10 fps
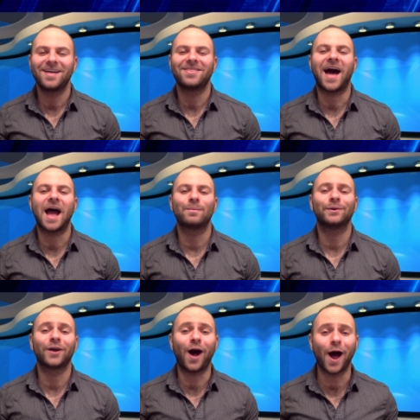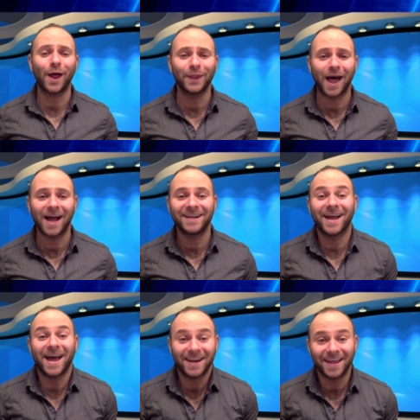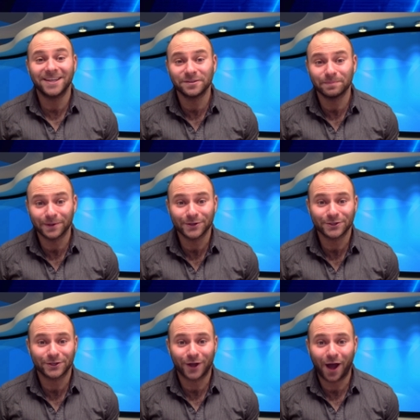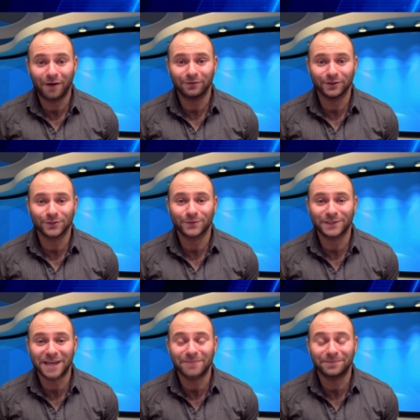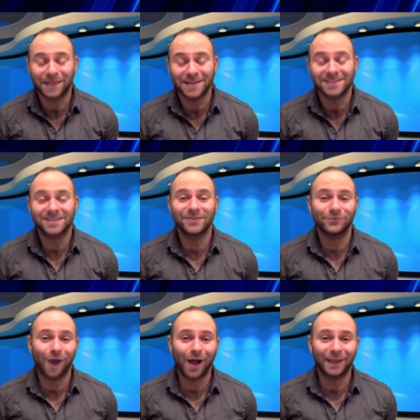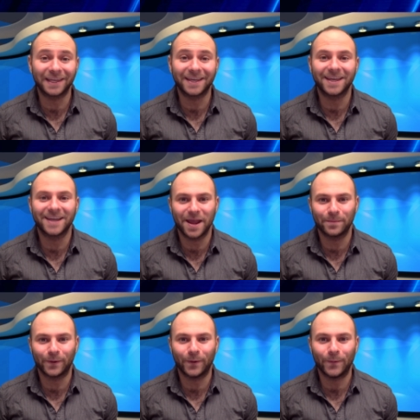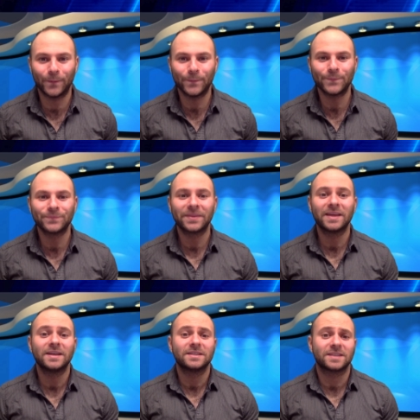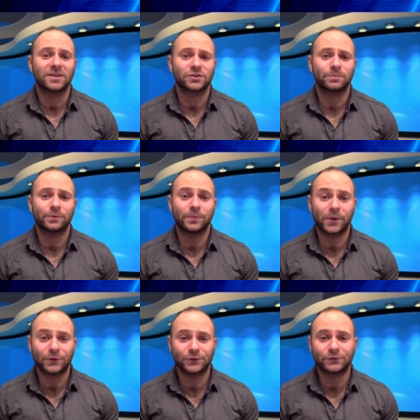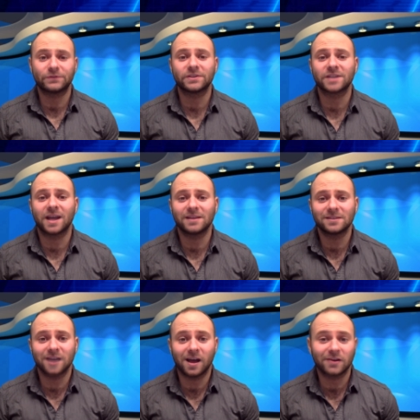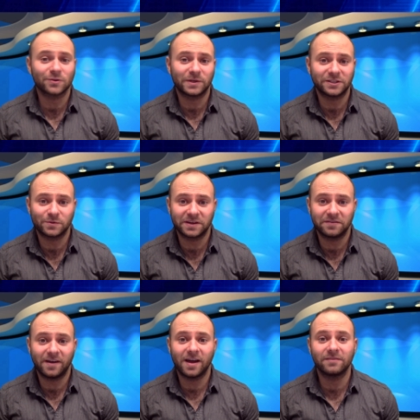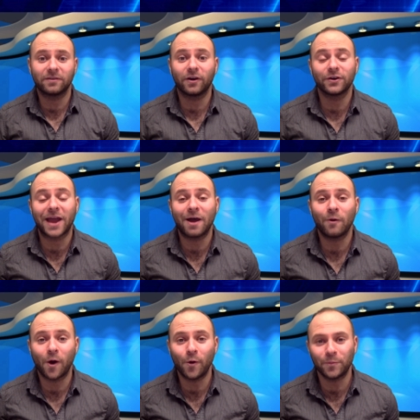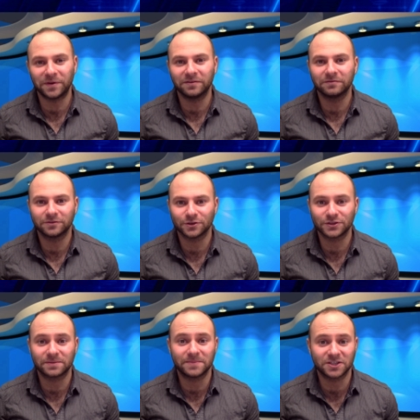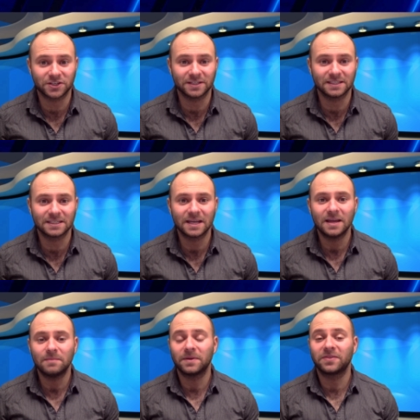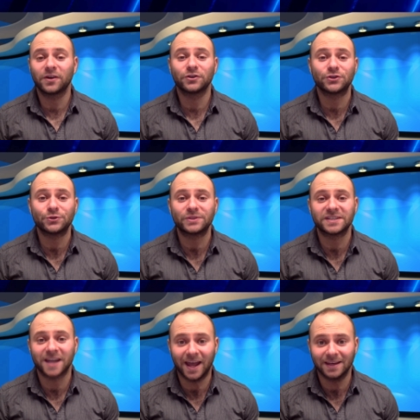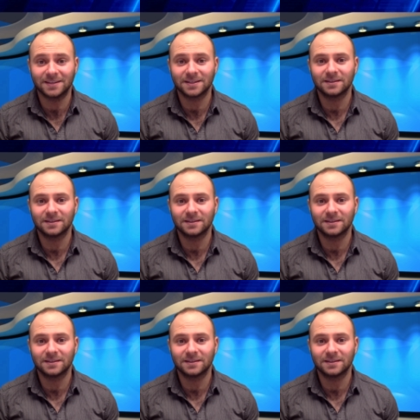The hybrid online and in person conference will take place in Raleigh in April. Session proposals for Science Talk 2025 are now open for submissions, but they're due tonight.